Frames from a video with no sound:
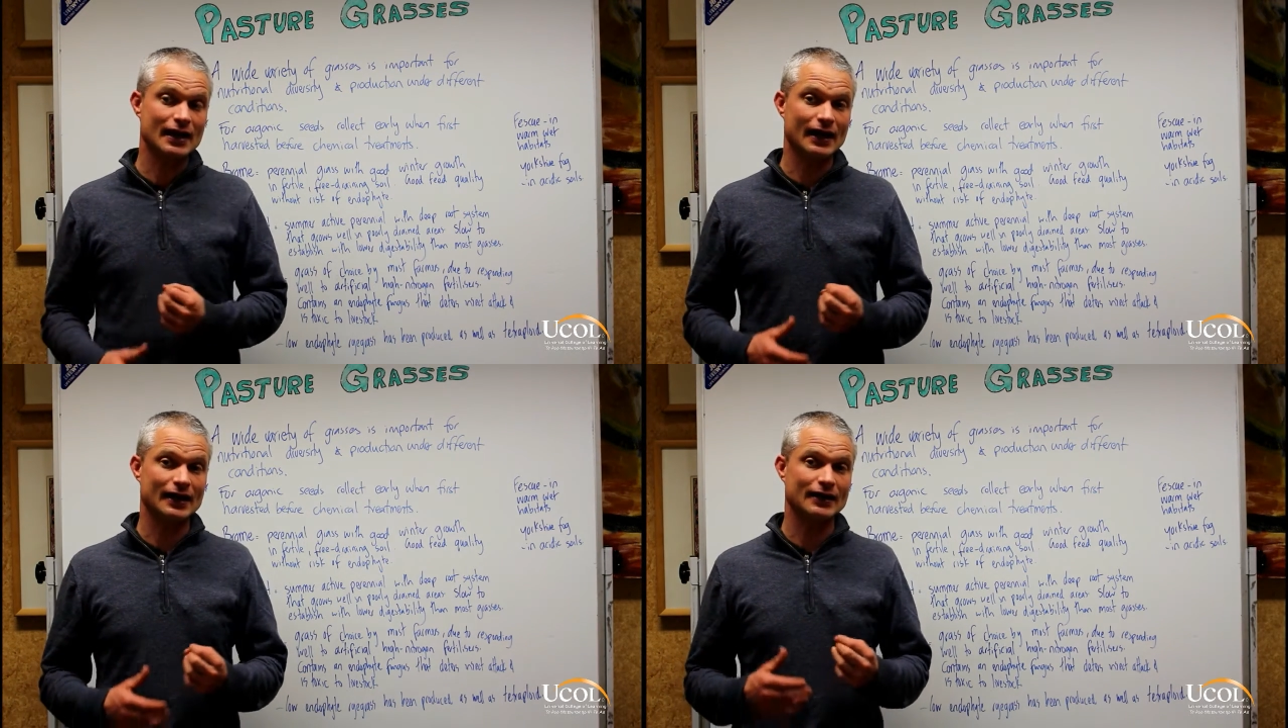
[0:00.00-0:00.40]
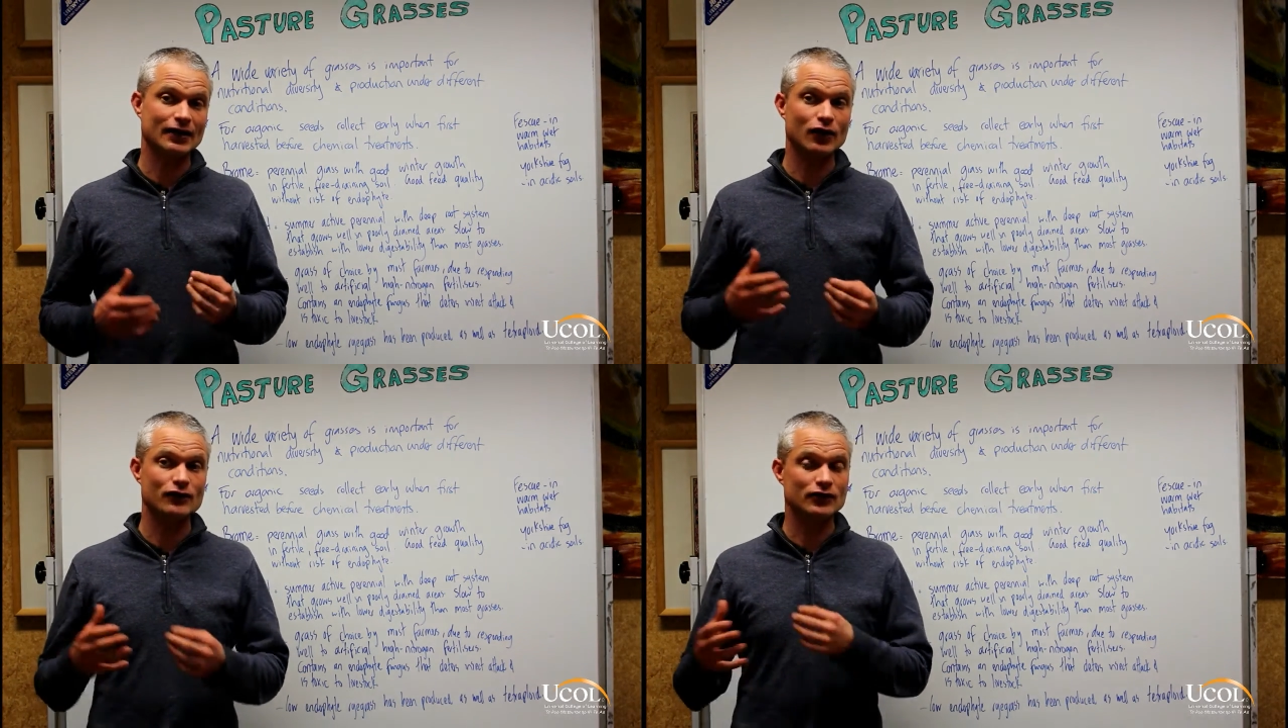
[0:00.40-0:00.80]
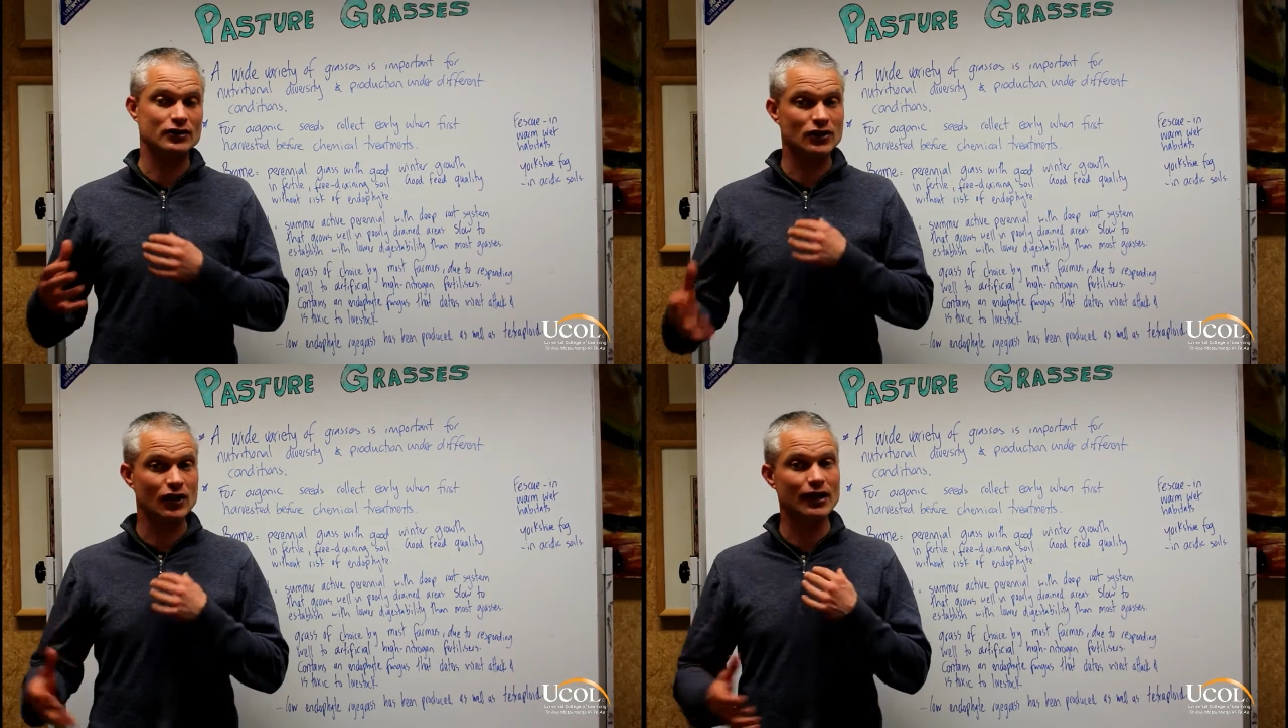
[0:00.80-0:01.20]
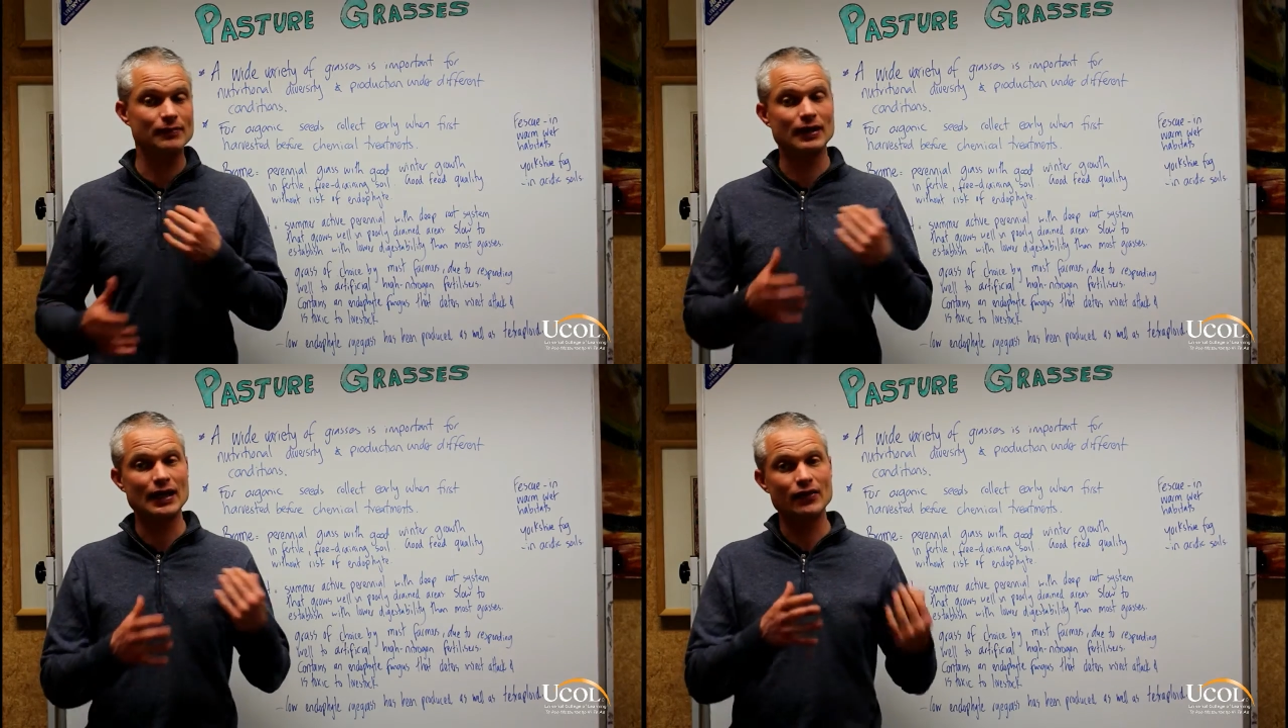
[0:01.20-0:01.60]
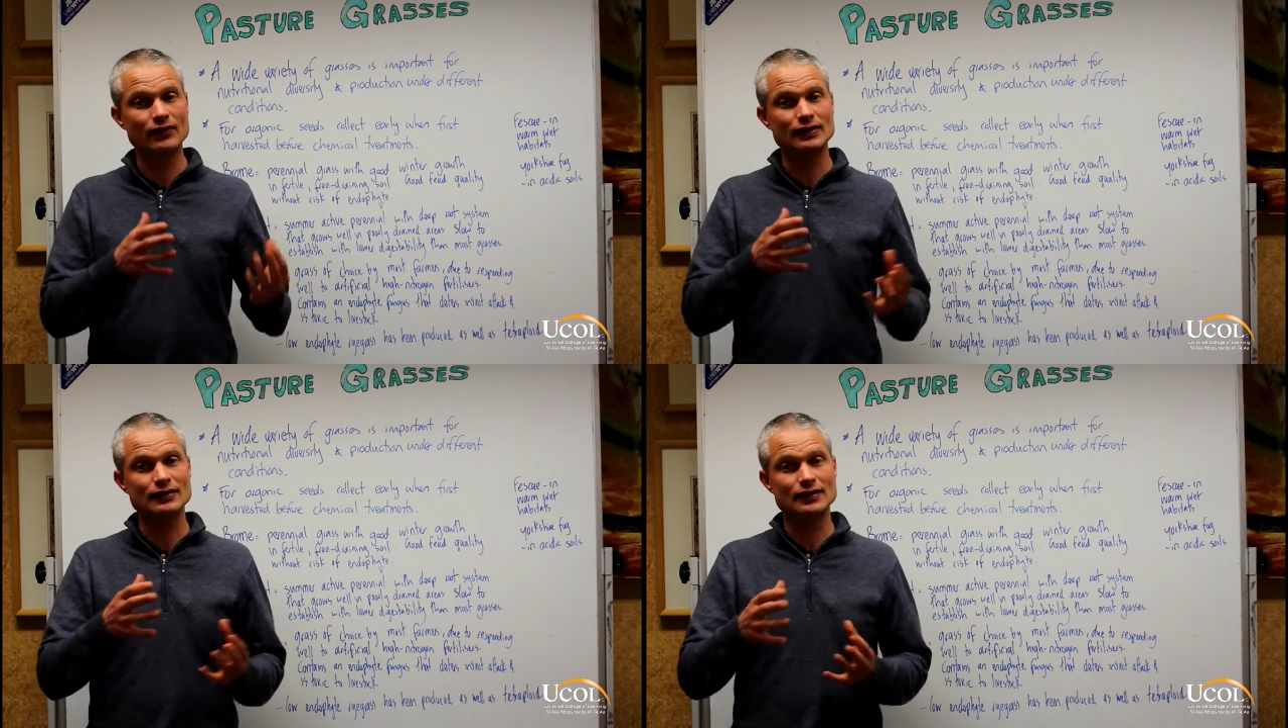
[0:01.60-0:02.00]
and over time
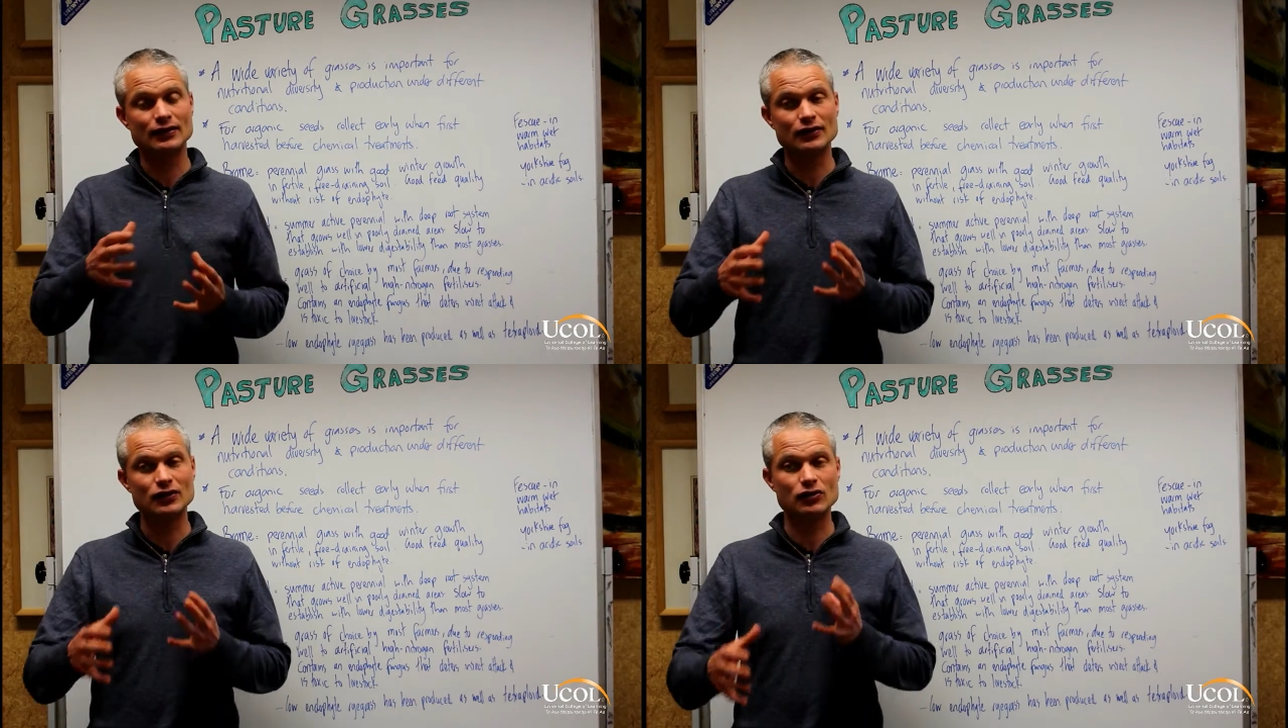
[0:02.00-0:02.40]
allowing the